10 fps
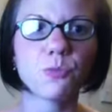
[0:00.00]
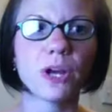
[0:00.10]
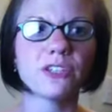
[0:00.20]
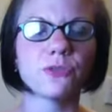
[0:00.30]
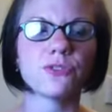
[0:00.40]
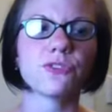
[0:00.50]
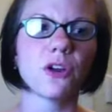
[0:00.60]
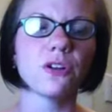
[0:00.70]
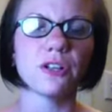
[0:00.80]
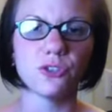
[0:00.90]
When you
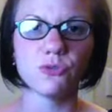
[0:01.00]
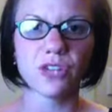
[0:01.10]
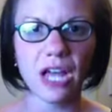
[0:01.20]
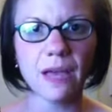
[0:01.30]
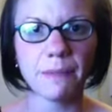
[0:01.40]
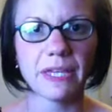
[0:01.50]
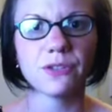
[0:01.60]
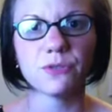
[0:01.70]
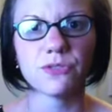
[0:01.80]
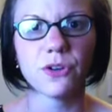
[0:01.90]
start a new topic,
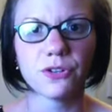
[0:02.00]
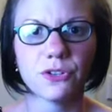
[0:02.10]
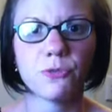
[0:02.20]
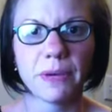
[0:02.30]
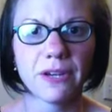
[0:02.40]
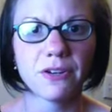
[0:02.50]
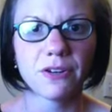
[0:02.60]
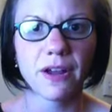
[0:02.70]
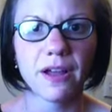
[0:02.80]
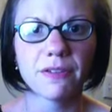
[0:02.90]
you start a new
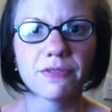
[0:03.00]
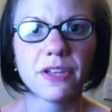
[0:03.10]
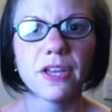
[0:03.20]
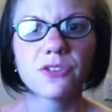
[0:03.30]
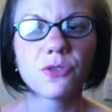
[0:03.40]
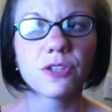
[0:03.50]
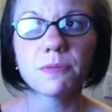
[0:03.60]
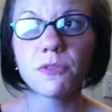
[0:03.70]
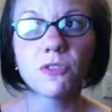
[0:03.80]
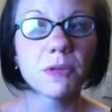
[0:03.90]
paragraph. It's only
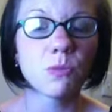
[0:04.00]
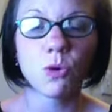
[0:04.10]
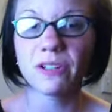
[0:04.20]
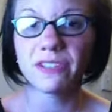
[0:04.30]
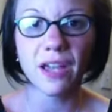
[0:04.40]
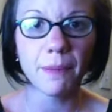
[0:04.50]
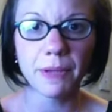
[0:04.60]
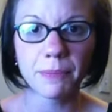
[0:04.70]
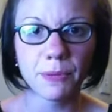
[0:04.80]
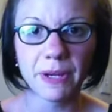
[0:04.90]
supposed to be one
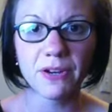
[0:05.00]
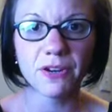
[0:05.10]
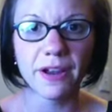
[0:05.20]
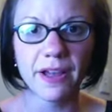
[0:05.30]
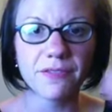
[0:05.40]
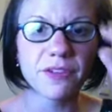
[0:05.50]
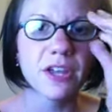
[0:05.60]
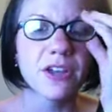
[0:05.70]
topic per paragraph.